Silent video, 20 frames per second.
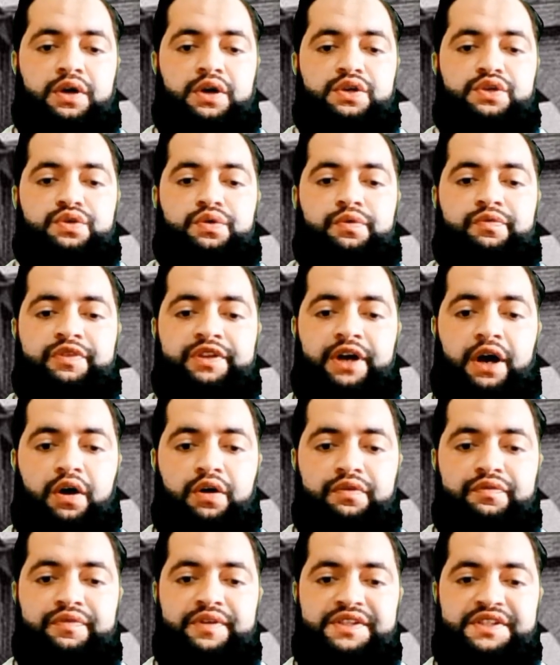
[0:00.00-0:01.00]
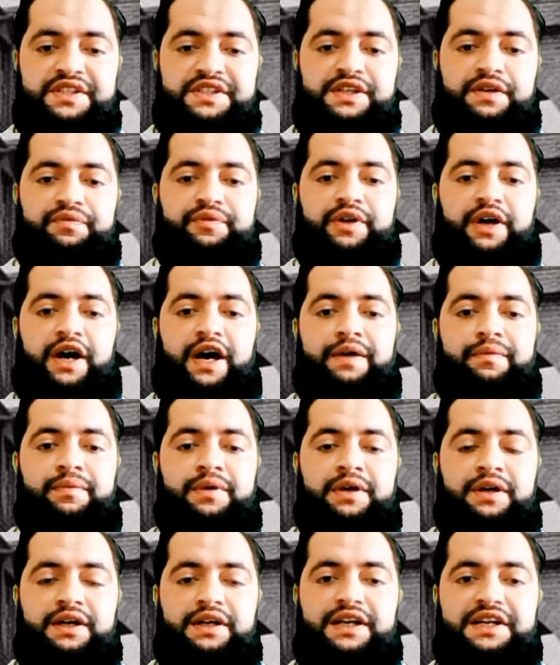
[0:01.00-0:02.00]
So without wastage of time,
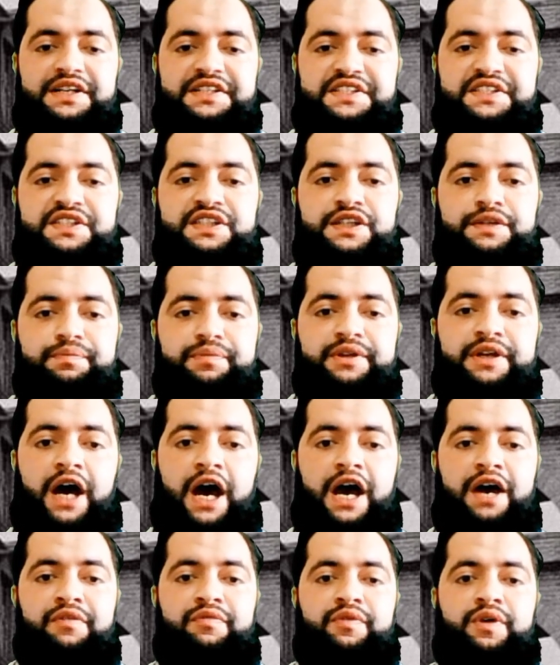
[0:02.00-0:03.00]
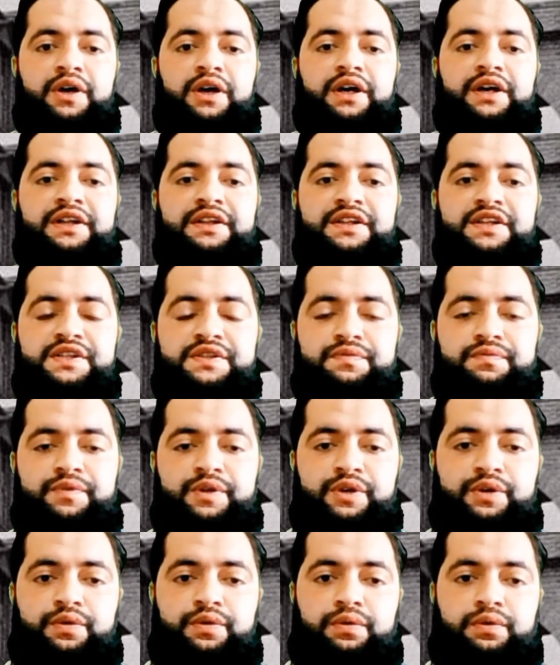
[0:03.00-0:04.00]
let's deep dive in this
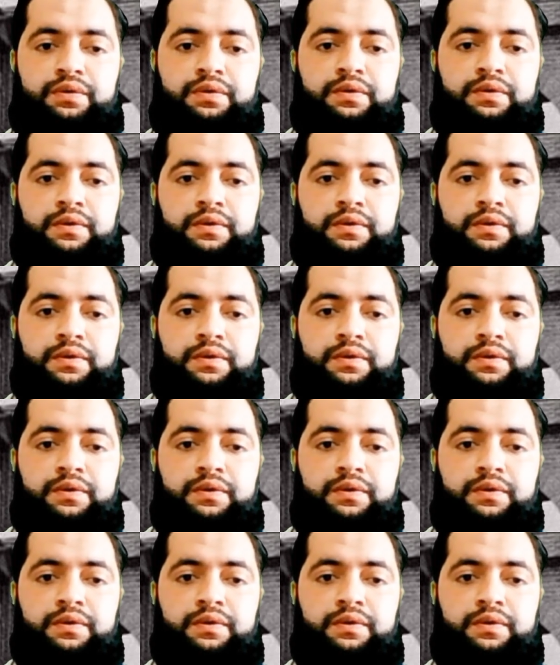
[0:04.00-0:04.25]
video.